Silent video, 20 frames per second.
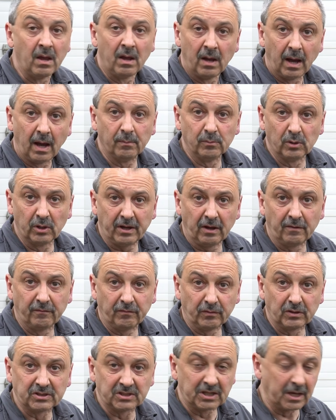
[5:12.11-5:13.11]
I'm looking for
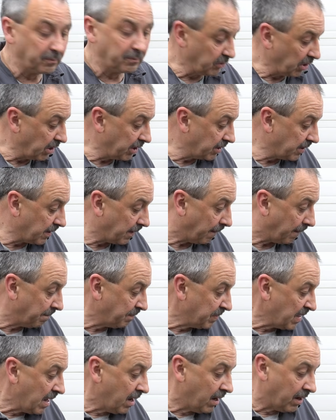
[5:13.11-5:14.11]
the same thing here.
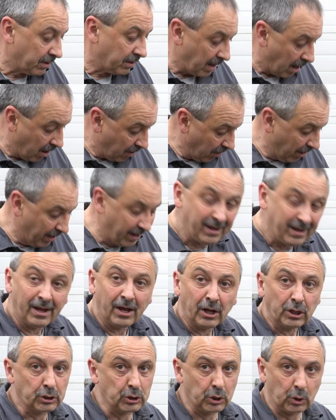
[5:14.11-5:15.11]
Now,
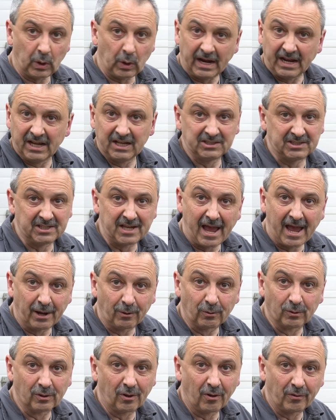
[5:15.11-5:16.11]
crazy
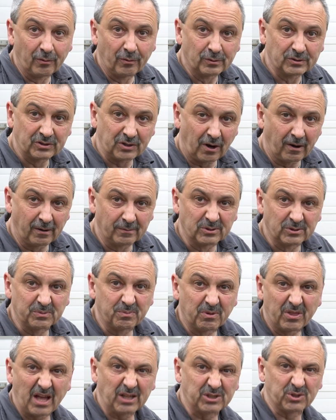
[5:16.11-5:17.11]
angle on those arms,
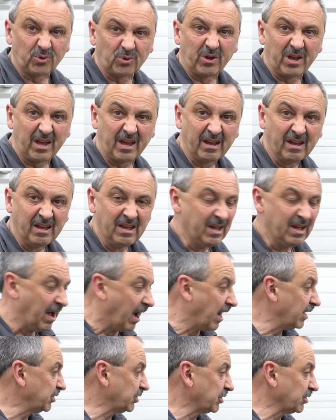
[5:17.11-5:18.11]
but that's okay.
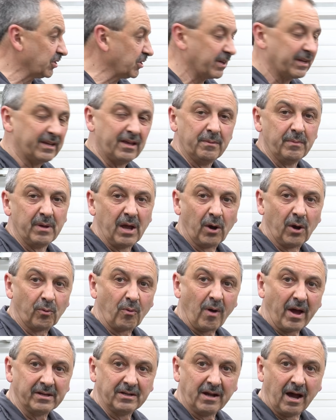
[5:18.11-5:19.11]
That's just going to give me a
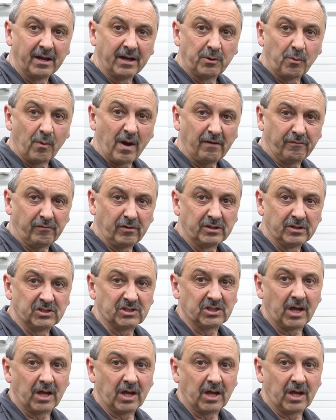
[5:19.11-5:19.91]
ride height reference,